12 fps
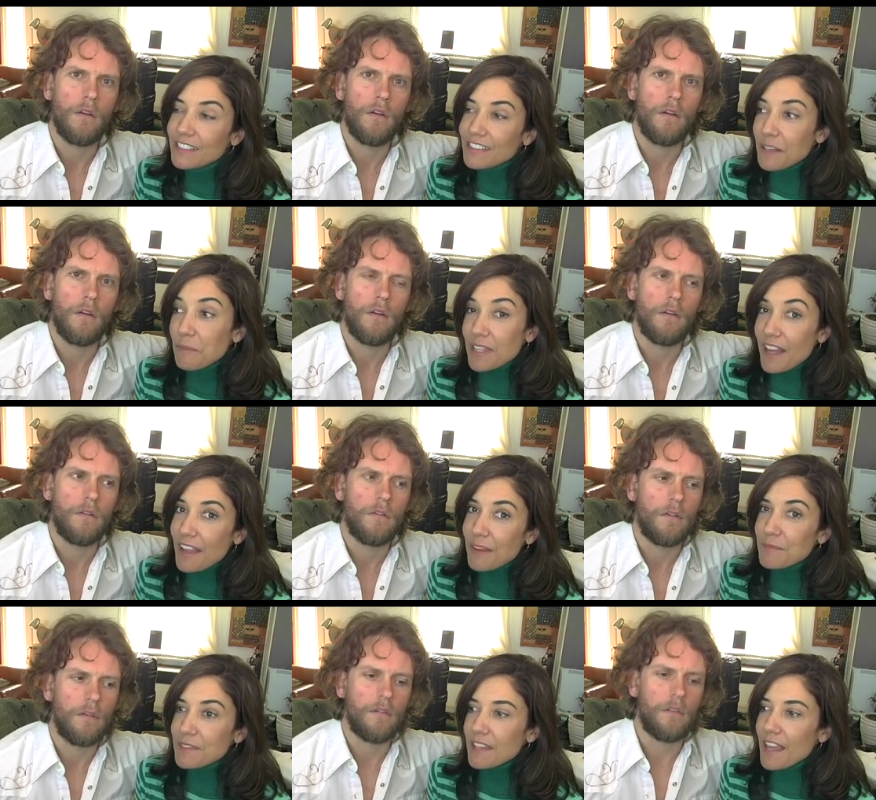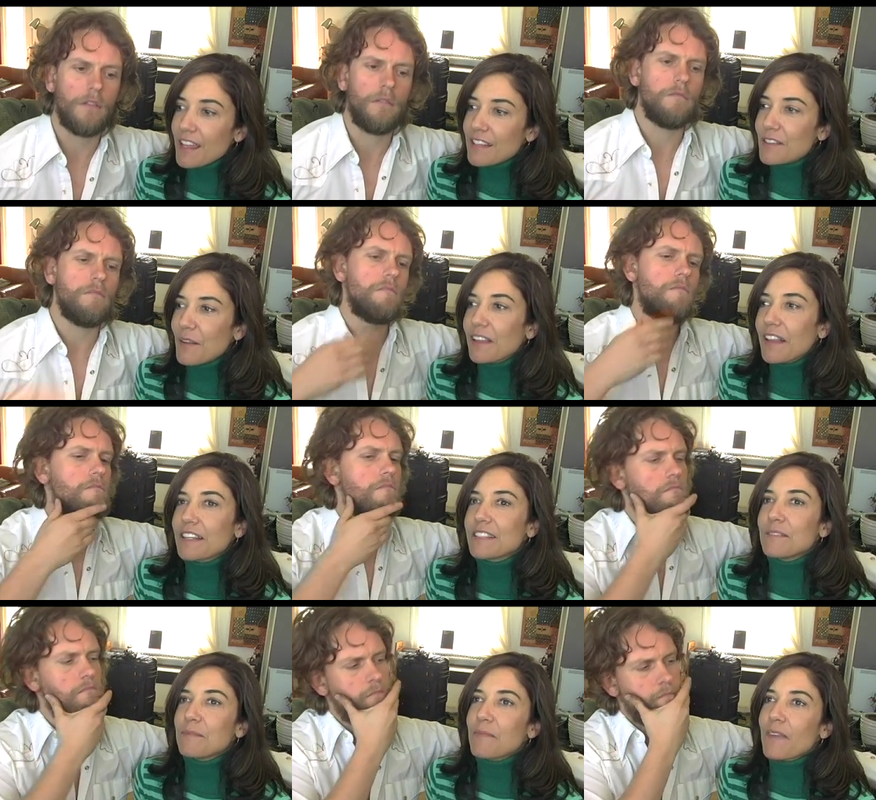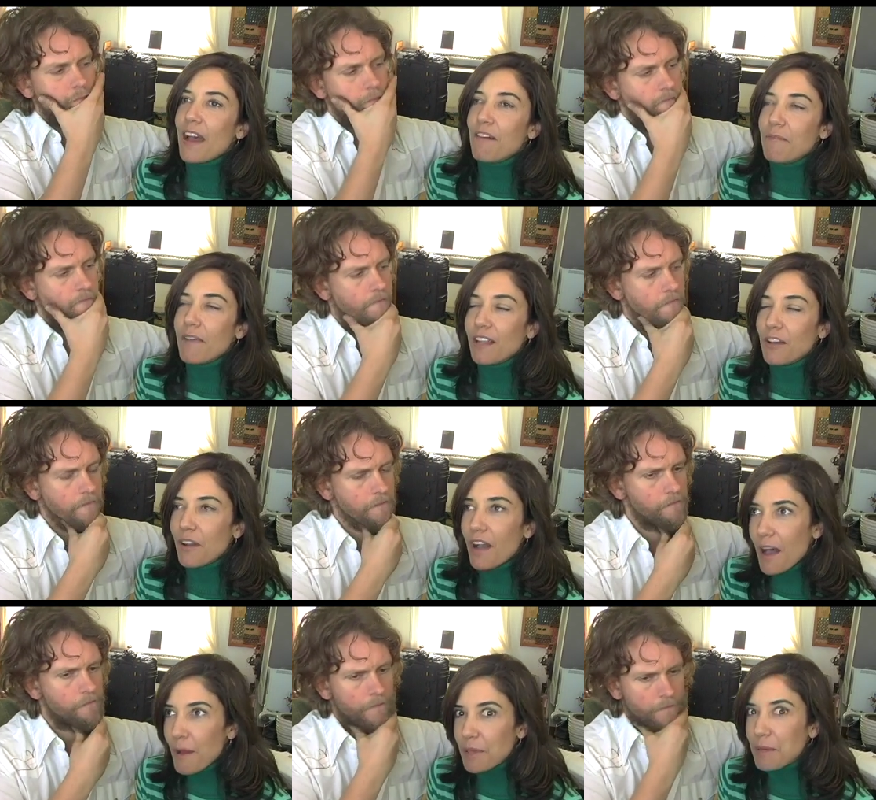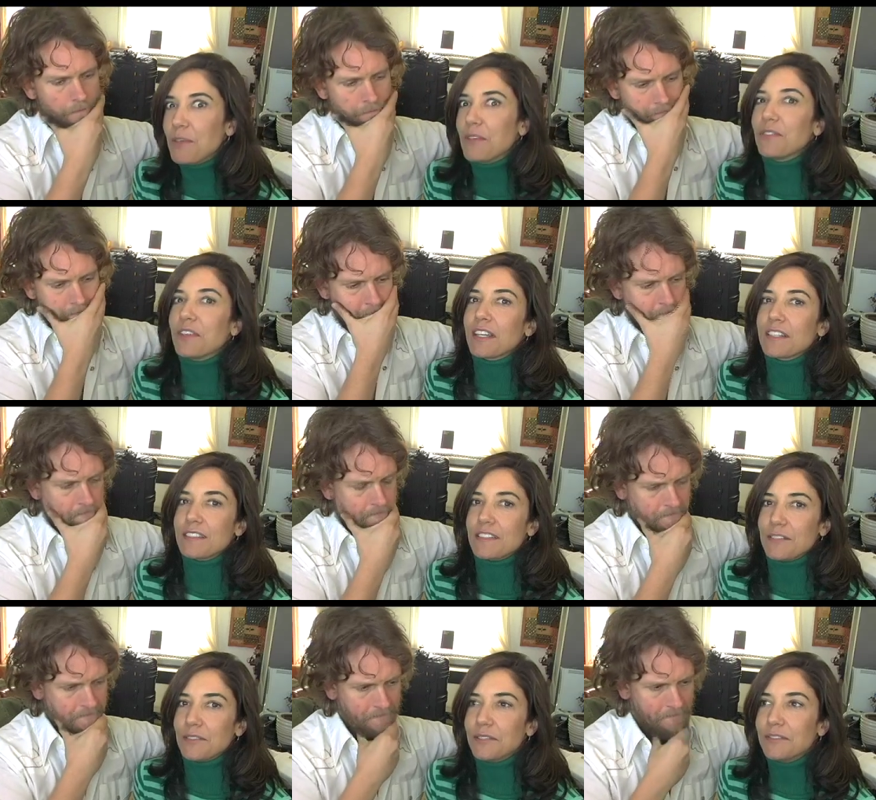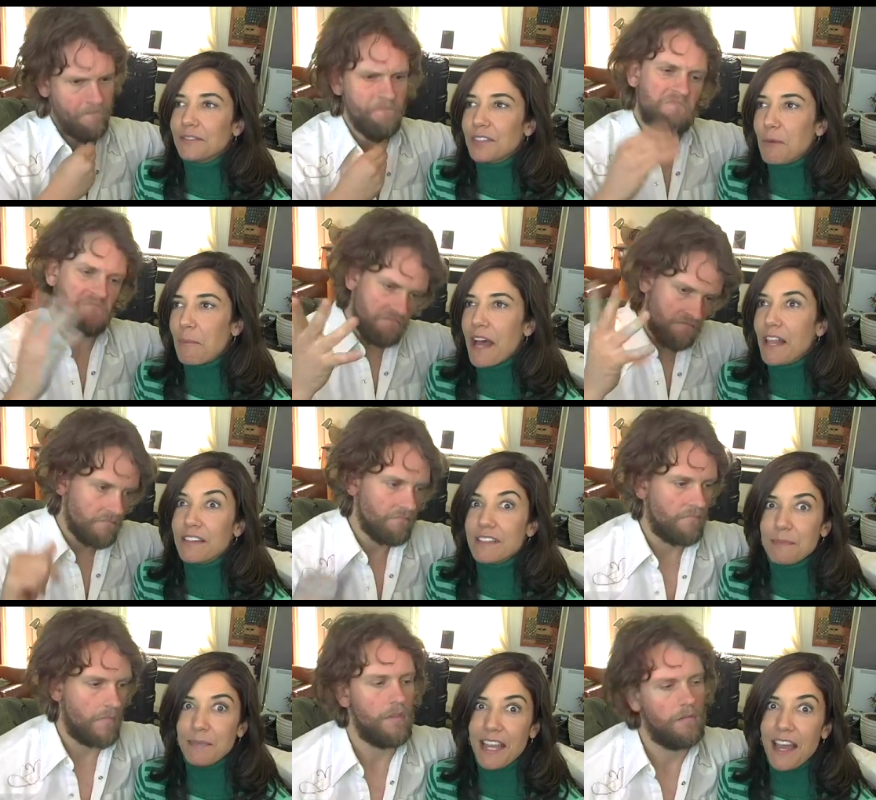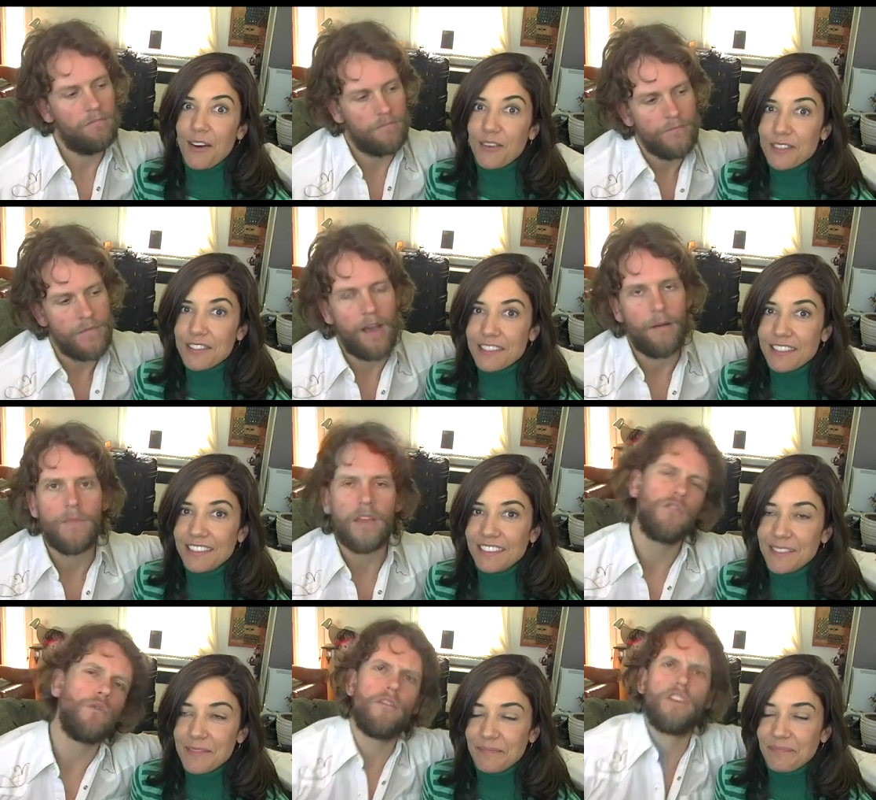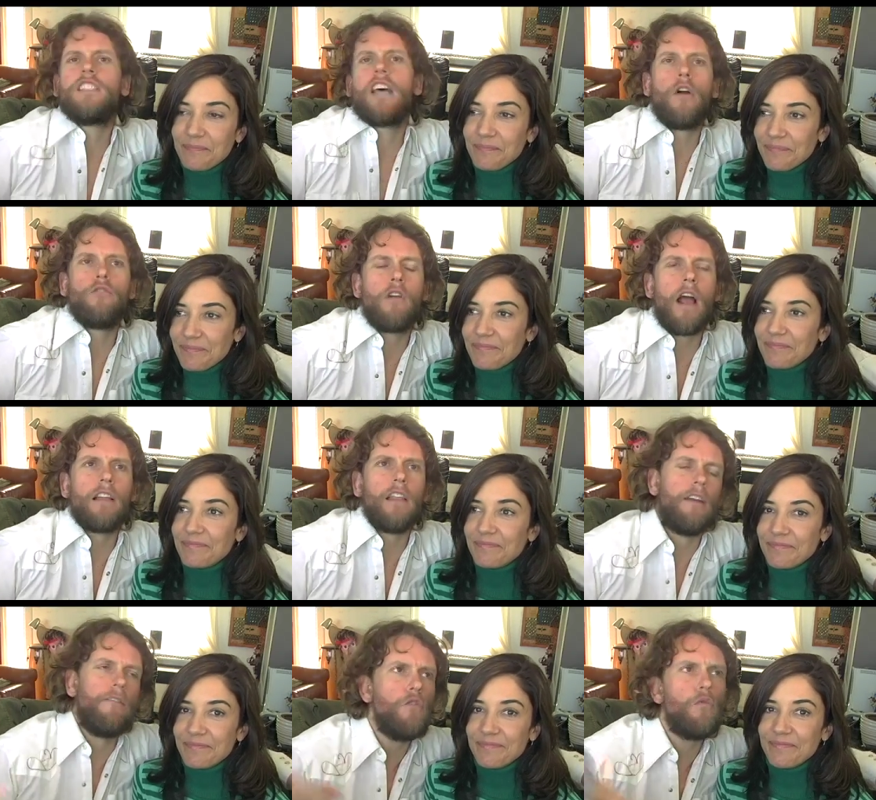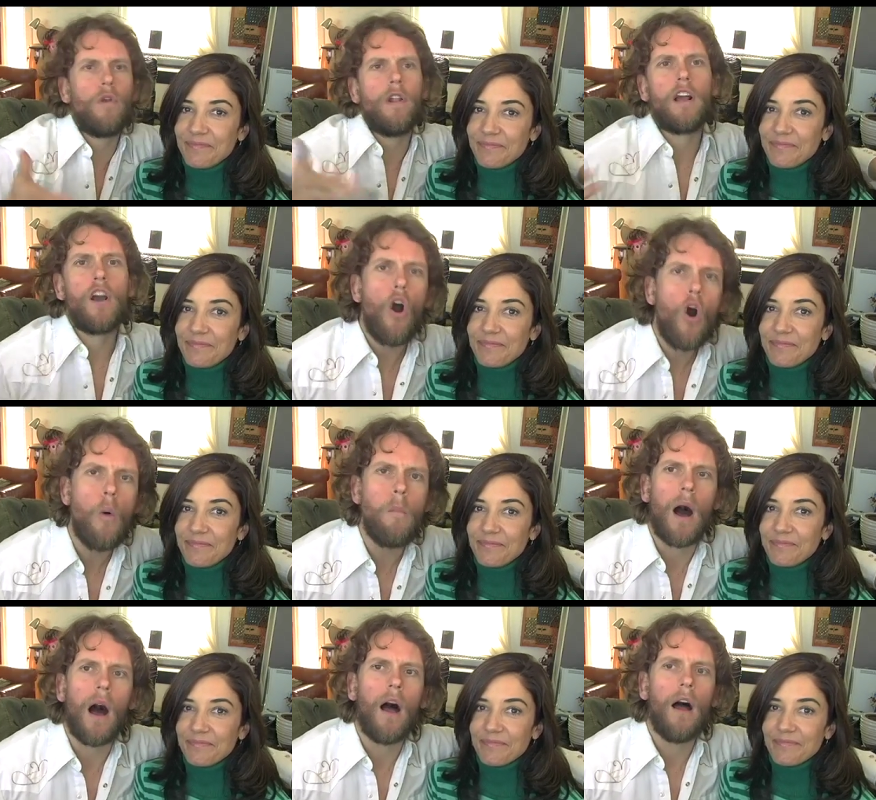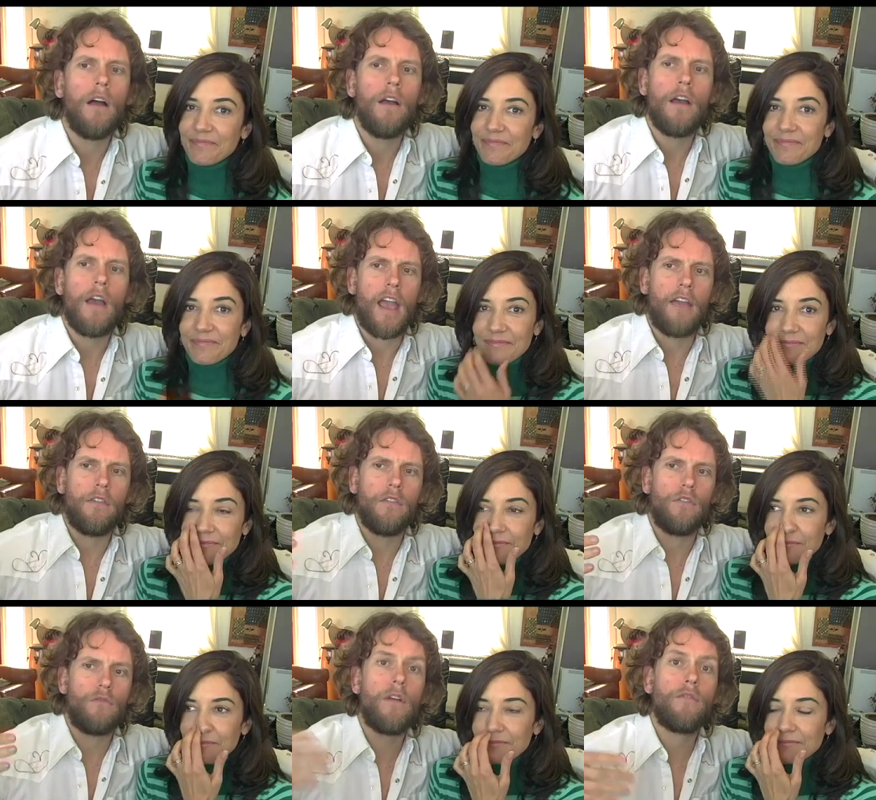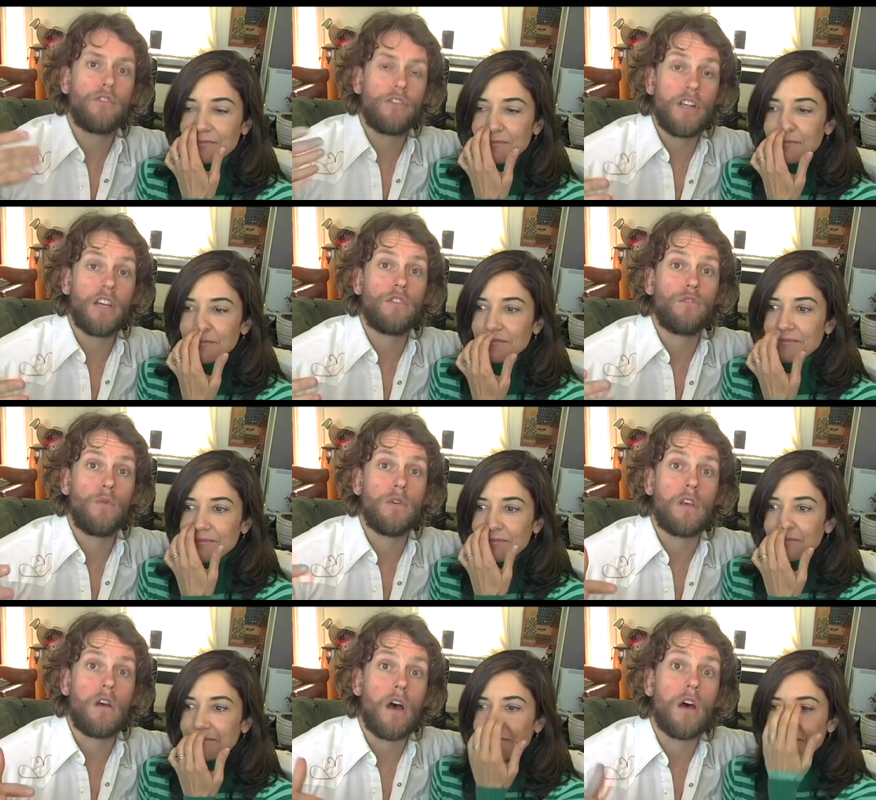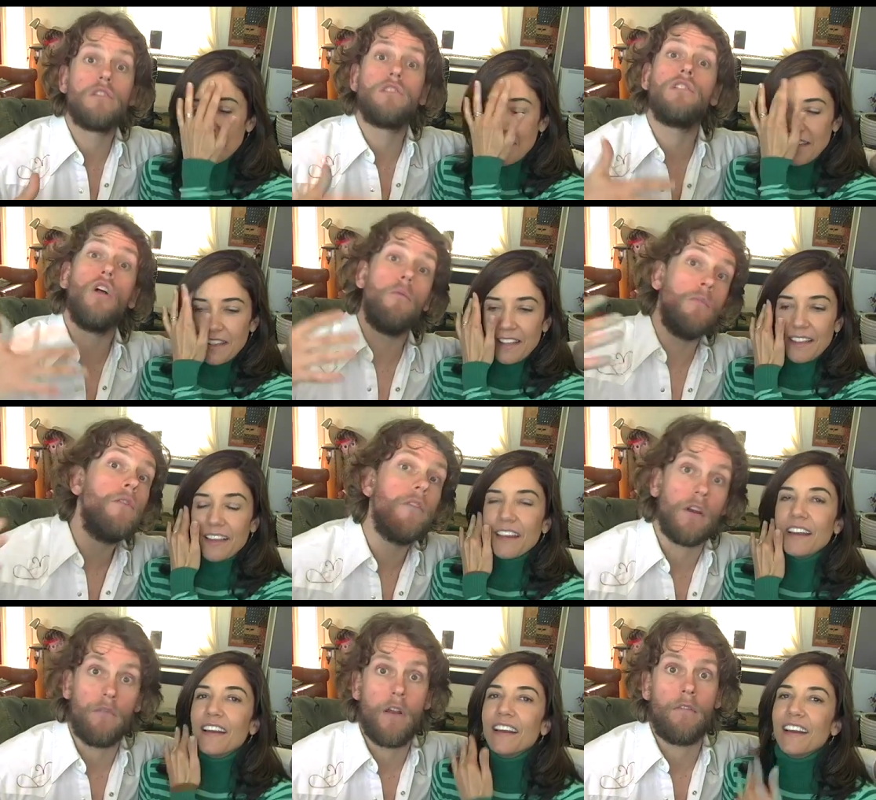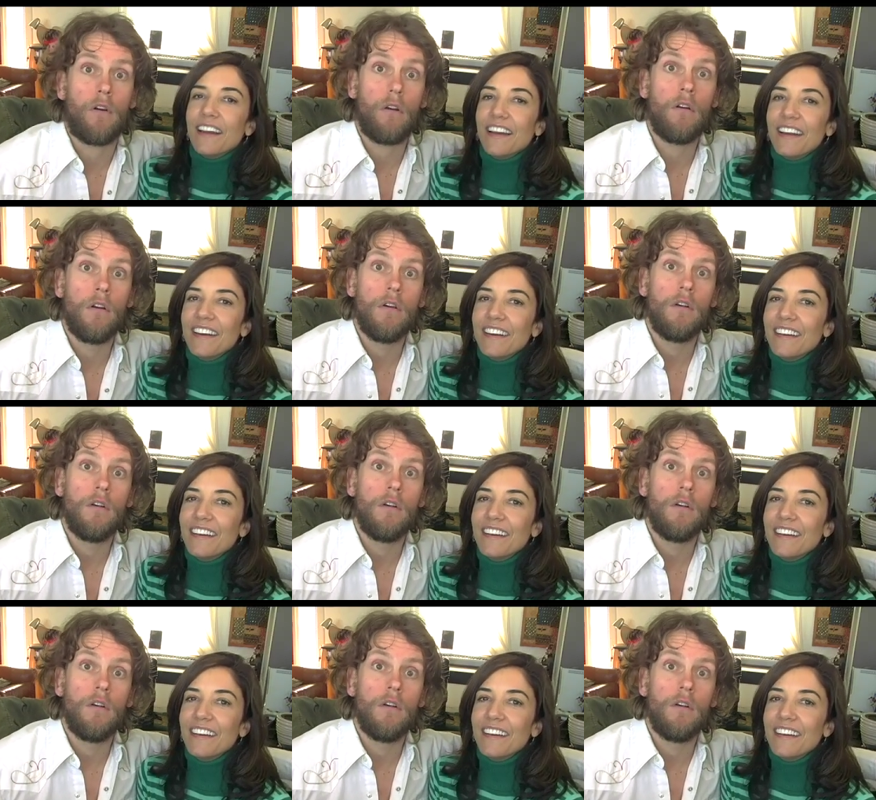Speaker 1: sometimes, and so I like to have mellow, calming music to you know balance me out. Yeah,
Speaker 2: it's sort of a soundtrack. Like if you were in a coma and the river Styx was a, a slow-moving river,